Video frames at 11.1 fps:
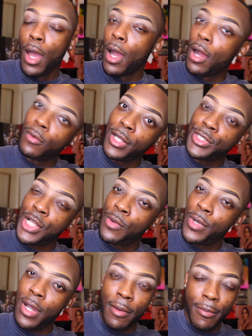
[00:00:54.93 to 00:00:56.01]
Alright, y'all.
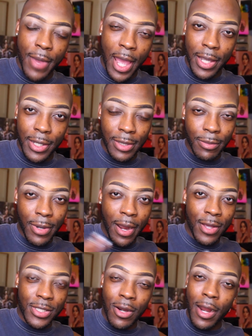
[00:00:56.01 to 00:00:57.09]
We are back and the
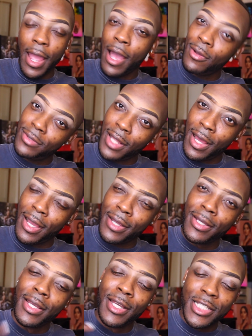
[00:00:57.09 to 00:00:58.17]
brows are outlined.
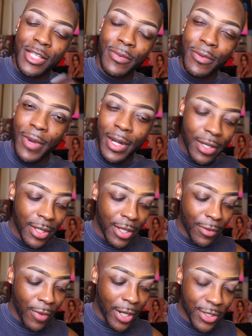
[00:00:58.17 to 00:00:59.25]
So, we're ready to
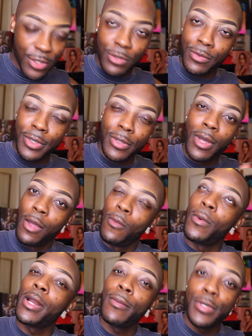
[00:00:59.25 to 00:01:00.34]
get right to it.
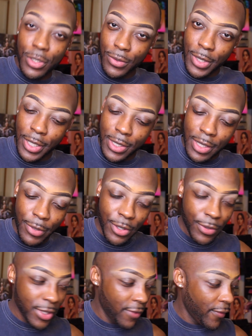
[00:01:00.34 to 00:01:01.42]
What I'm going to do is I'm going to
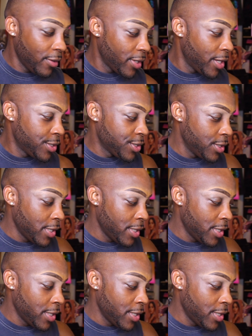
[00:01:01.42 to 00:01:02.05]
use the foundation.